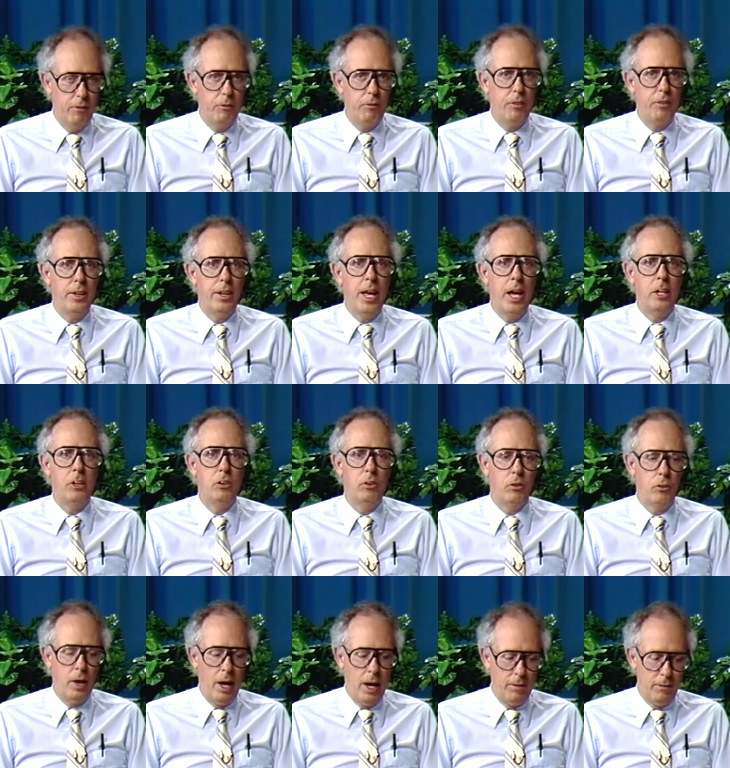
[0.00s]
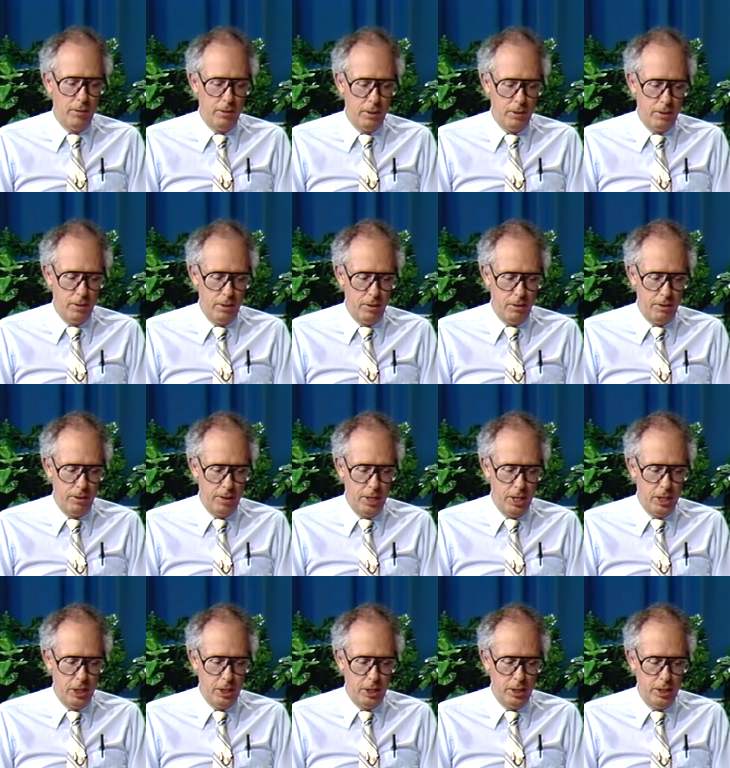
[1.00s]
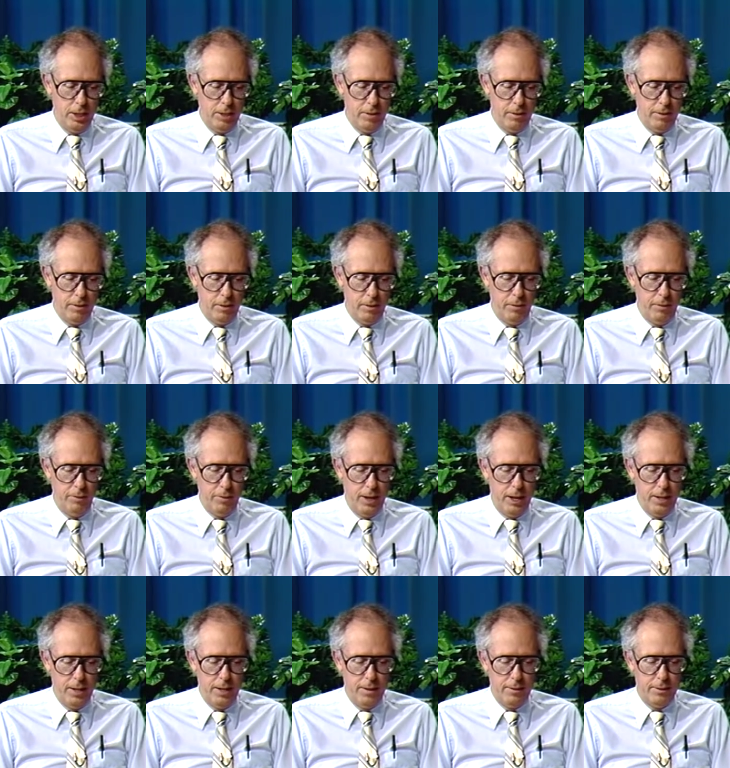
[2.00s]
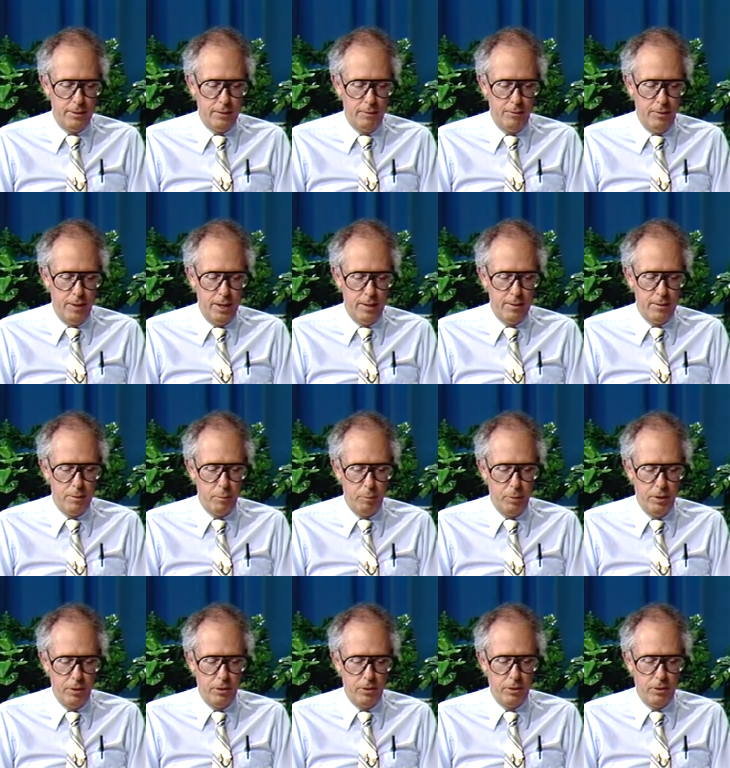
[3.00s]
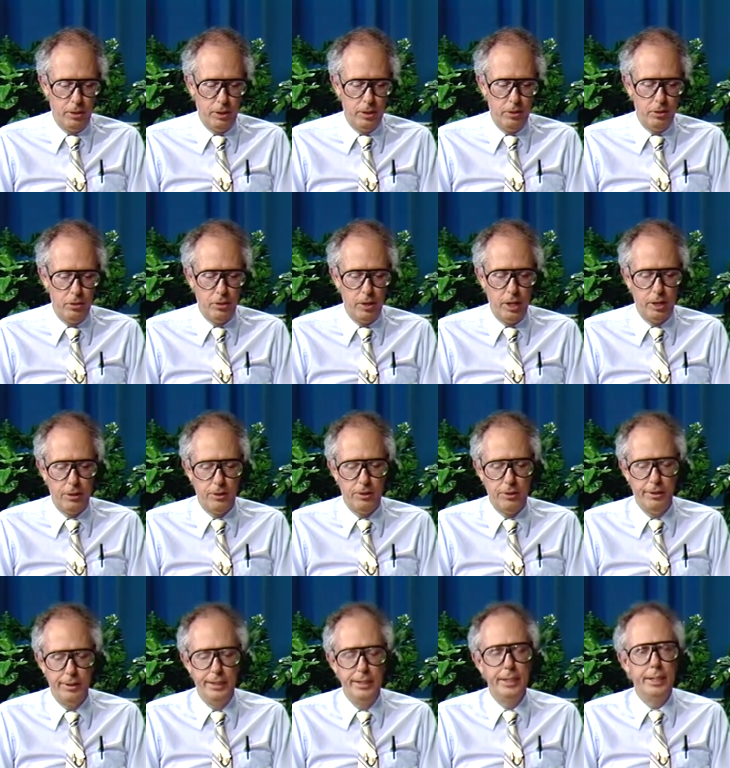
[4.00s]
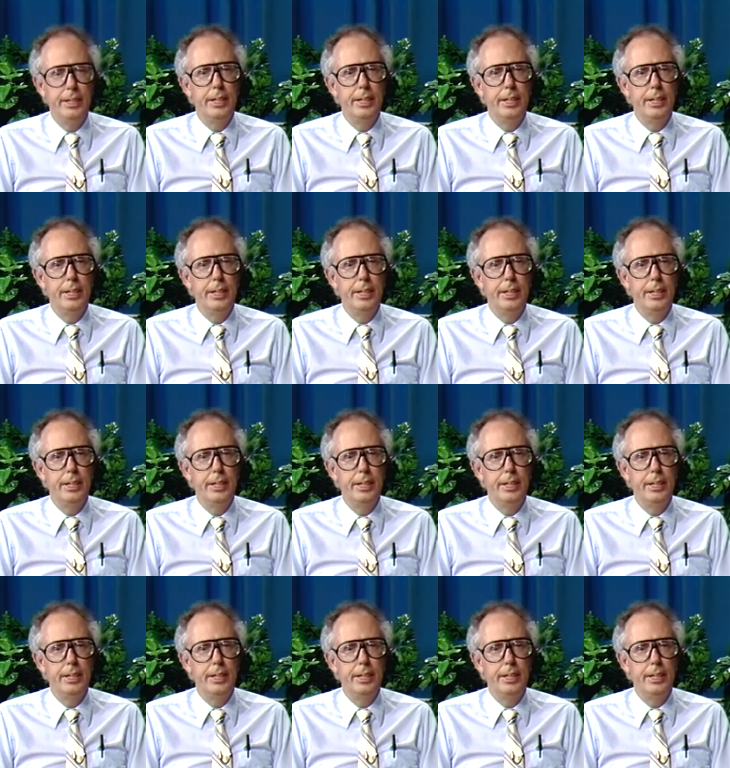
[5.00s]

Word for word: For the National Rifle Association, he is certified as Defense Pistol Instructor,